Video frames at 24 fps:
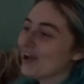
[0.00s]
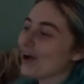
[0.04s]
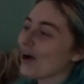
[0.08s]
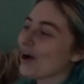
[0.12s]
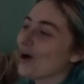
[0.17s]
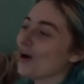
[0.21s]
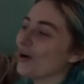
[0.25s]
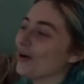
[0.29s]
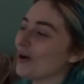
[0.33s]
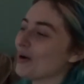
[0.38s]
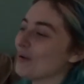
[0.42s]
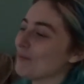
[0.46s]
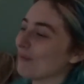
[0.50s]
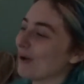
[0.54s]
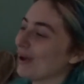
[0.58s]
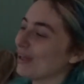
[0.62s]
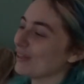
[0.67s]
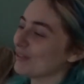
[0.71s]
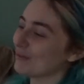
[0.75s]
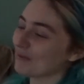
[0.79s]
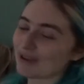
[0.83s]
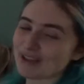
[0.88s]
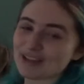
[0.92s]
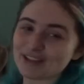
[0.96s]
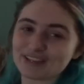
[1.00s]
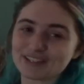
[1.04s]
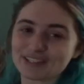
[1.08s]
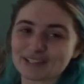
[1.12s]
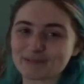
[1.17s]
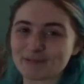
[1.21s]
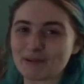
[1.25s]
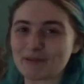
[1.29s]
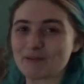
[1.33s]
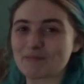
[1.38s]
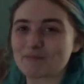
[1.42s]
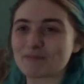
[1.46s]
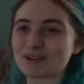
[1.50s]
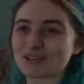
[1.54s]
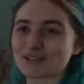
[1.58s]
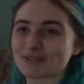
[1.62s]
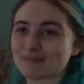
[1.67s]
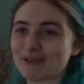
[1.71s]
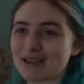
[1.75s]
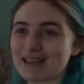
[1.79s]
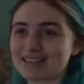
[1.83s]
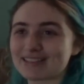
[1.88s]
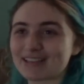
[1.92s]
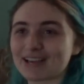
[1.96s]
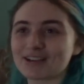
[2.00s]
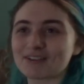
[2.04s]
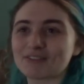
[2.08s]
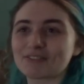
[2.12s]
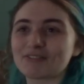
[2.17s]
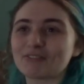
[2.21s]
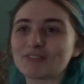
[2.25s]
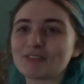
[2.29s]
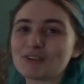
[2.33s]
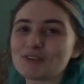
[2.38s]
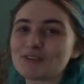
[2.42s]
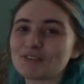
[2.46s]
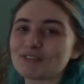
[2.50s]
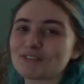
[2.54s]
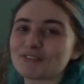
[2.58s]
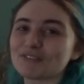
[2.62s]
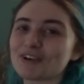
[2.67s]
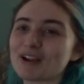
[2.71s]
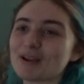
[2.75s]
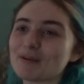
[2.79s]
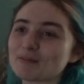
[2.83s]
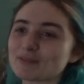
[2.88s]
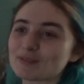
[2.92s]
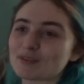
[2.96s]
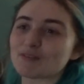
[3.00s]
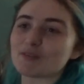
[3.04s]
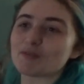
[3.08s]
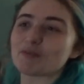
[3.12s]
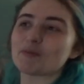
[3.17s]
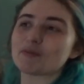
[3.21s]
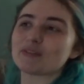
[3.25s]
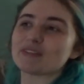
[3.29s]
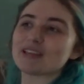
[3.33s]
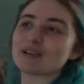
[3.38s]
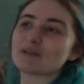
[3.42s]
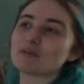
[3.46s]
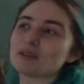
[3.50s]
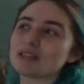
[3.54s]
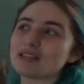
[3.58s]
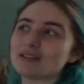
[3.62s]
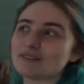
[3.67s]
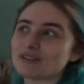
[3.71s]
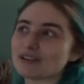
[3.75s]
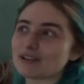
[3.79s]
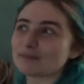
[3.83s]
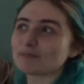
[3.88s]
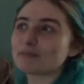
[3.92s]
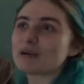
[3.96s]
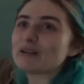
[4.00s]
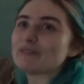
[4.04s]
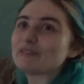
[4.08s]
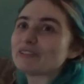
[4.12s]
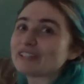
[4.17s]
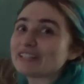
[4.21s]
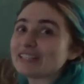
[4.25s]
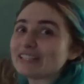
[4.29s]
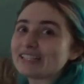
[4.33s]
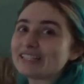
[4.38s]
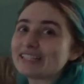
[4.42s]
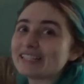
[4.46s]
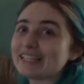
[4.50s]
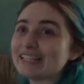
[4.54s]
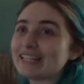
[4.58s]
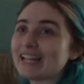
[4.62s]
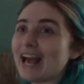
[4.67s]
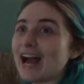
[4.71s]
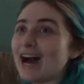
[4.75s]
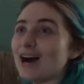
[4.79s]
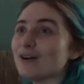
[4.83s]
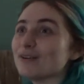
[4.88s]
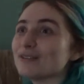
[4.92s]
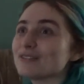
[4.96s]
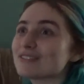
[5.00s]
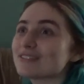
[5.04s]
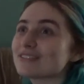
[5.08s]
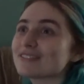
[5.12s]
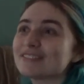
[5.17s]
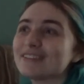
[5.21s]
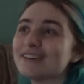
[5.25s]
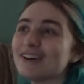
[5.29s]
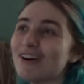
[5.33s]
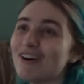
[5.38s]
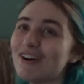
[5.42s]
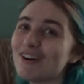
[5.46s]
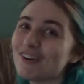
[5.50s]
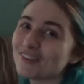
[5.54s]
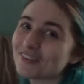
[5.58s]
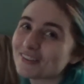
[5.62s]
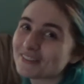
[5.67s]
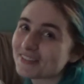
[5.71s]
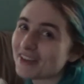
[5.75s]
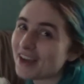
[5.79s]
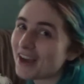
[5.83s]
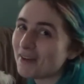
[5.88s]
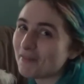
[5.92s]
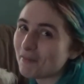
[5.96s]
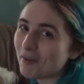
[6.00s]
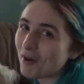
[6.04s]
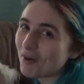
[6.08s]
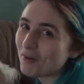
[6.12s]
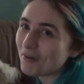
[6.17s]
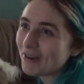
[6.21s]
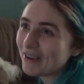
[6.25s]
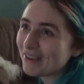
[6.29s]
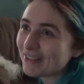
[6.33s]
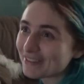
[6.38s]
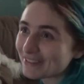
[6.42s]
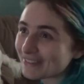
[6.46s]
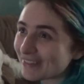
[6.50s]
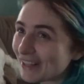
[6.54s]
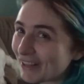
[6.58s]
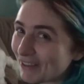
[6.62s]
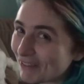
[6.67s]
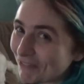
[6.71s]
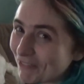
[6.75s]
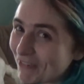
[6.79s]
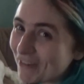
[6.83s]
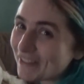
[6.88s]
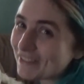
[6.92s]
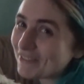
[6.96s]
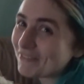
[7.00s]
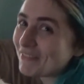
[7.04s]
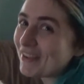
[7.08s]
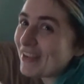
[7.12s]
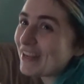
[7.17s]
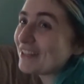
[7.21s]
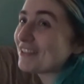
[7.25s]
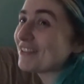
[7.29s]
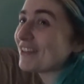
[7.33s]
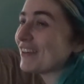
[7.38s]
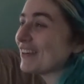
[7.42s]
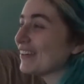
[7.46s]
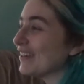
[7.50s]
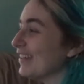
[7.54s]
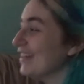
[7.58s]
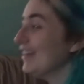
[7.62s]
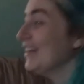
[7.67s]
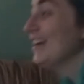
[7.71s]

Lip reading: Oh, and by the way, she made me push mess out of the view of the frame so everyone would think we live in a perfectly clean house. All the time, always. Like freaks of nature.